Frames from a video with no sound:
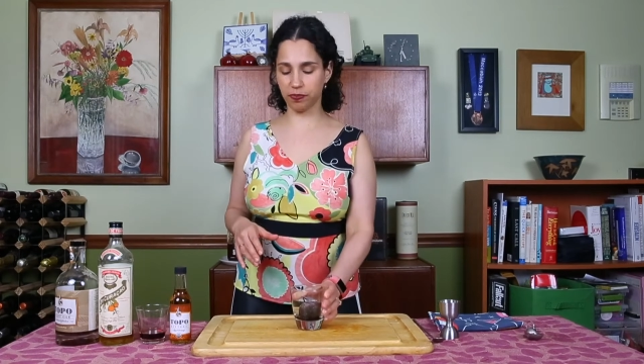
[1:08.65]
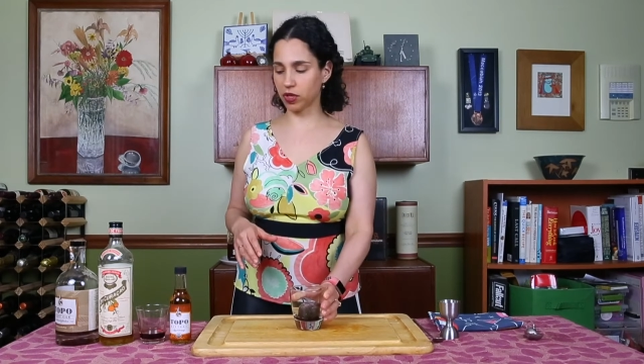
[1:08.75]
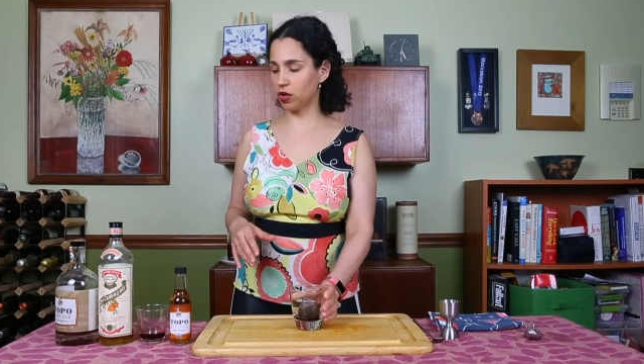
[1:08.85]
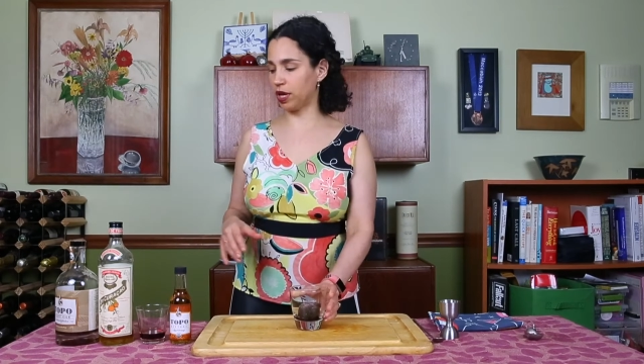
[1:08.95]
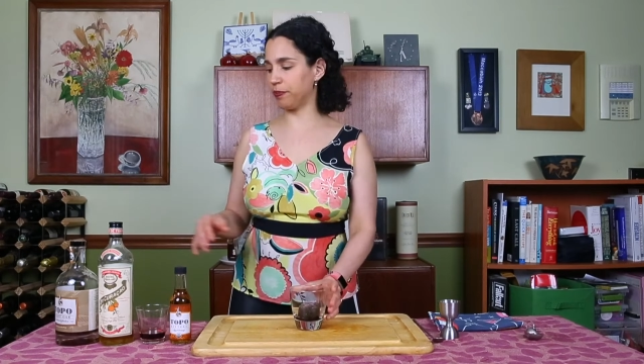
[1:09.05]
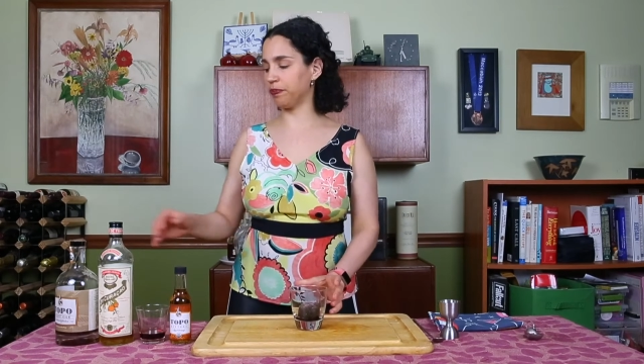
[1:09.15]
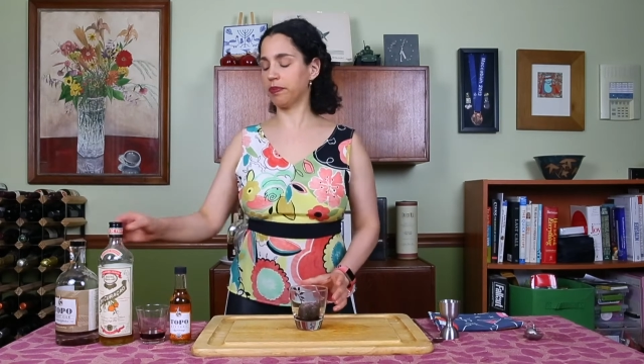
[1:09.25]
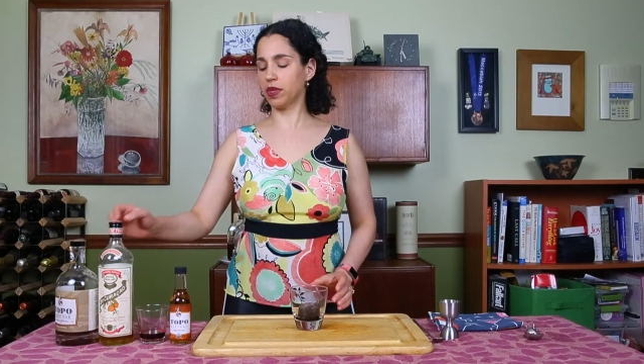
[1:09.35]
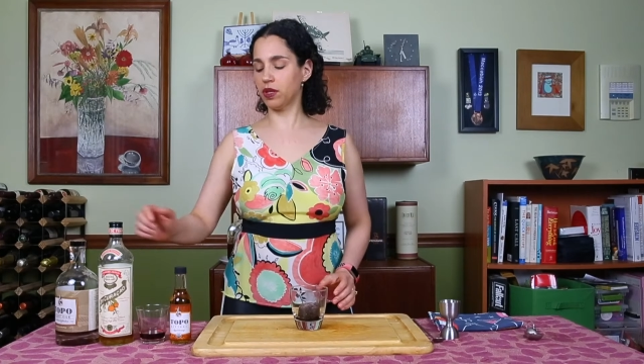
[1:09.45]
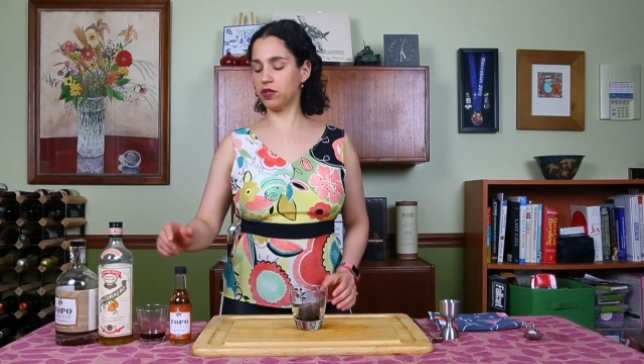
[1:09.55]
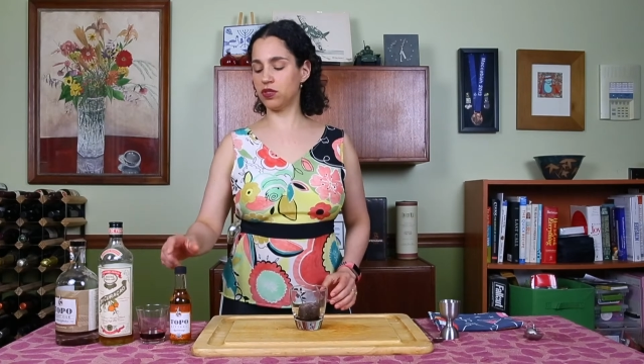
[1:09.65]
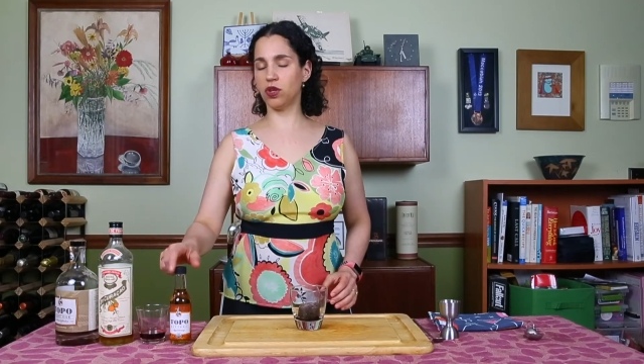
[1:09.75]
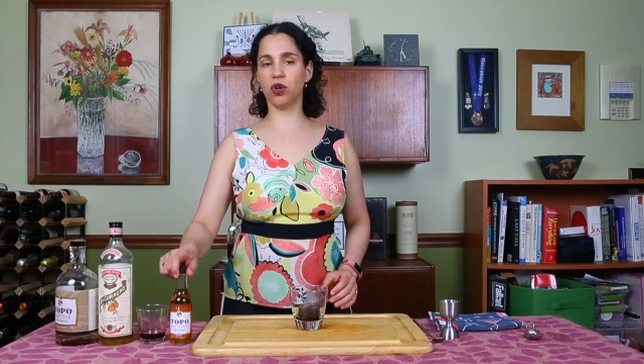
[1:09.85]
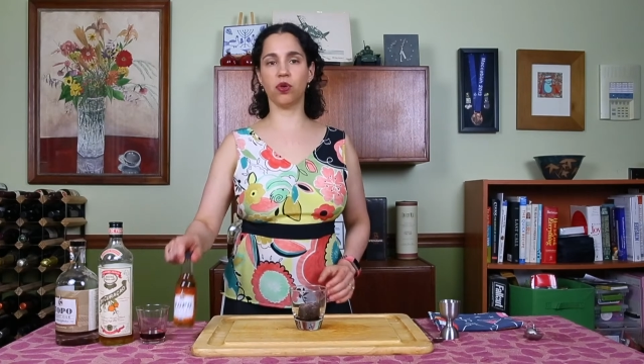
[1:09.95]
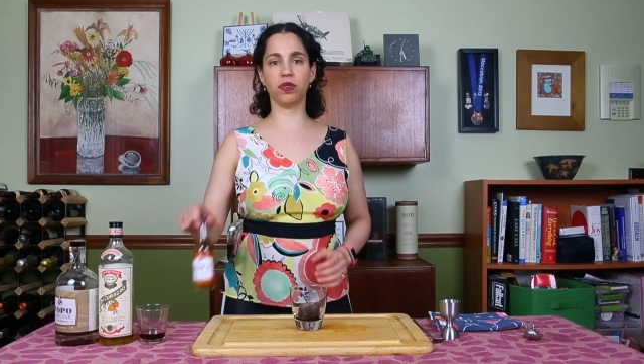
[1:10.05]
Okay,
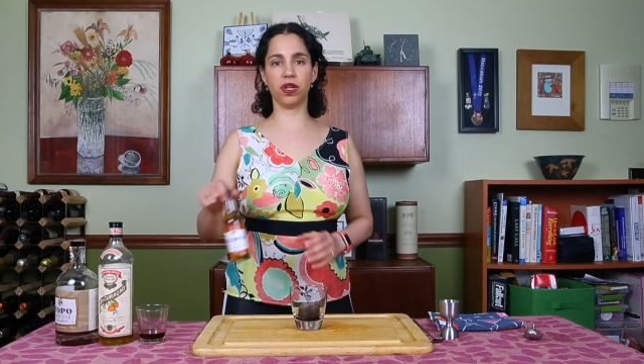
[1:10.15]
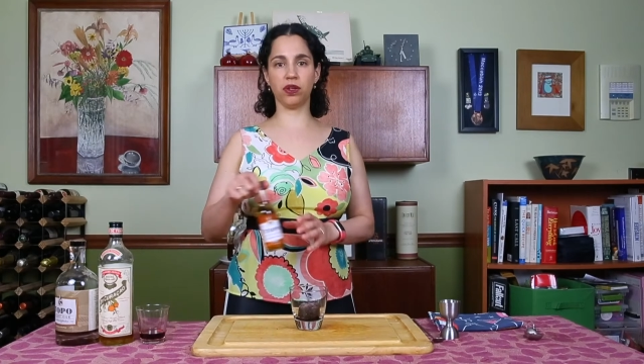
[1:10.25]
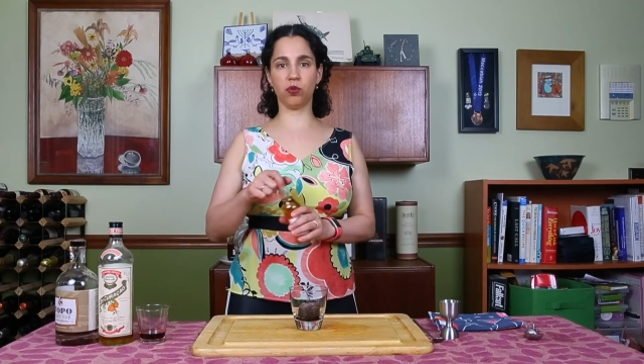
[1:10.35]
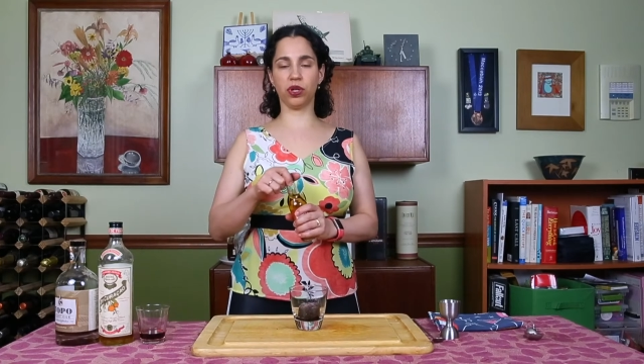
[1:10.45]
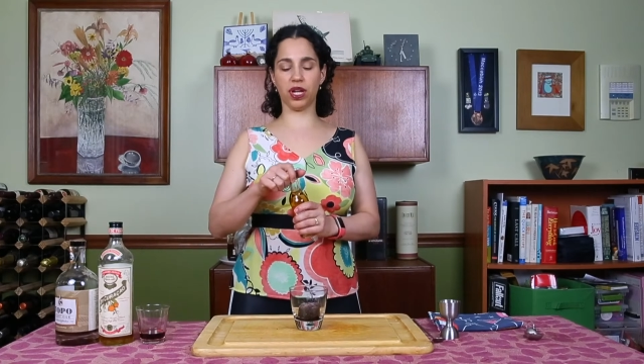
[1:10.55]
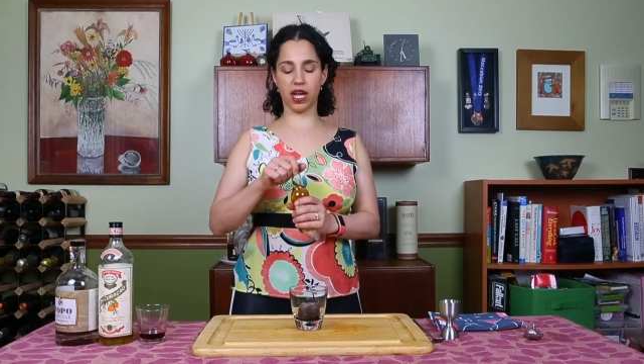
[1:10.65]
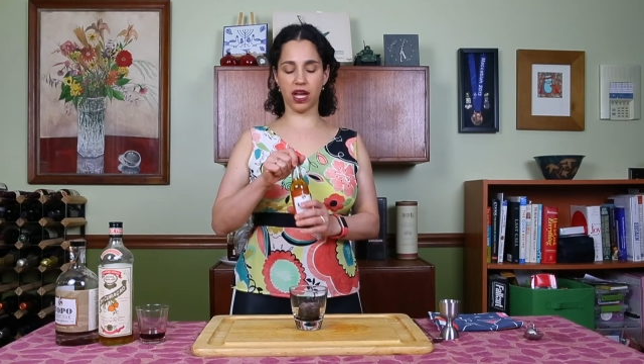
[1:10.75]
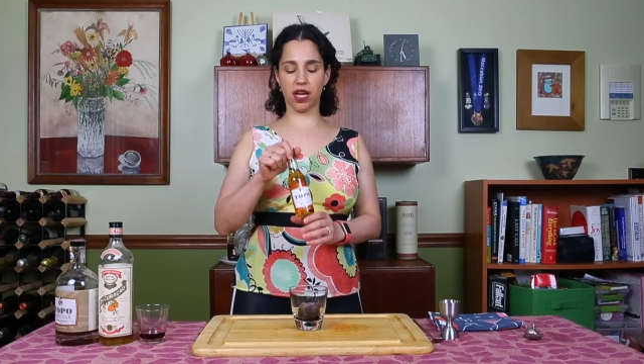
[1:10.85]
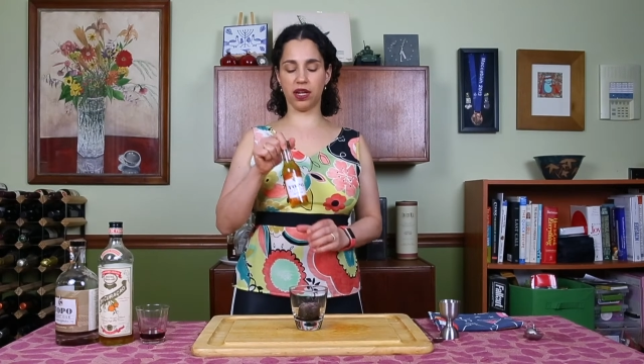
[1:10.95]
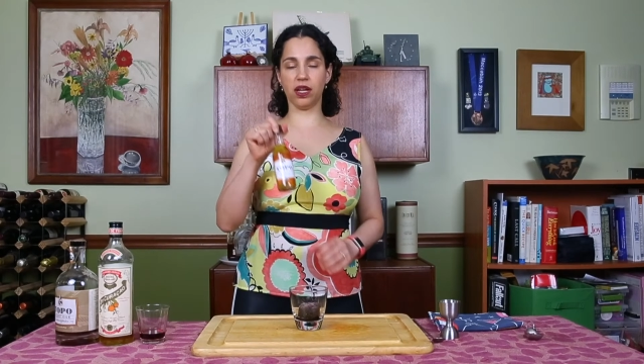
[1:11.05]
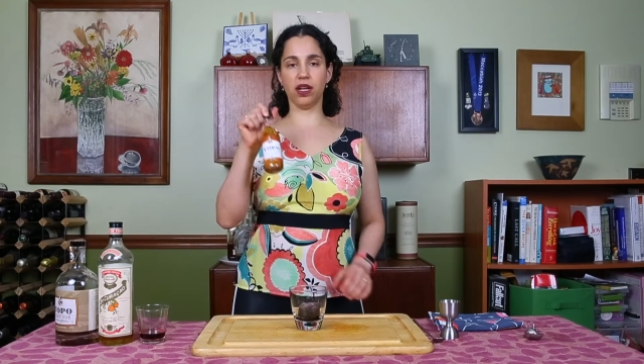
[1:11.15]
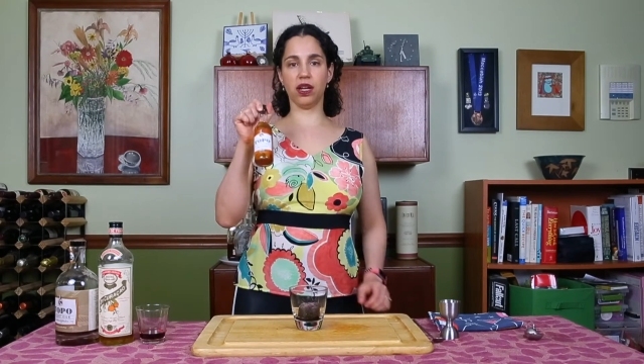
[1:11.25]
so then we're gonna add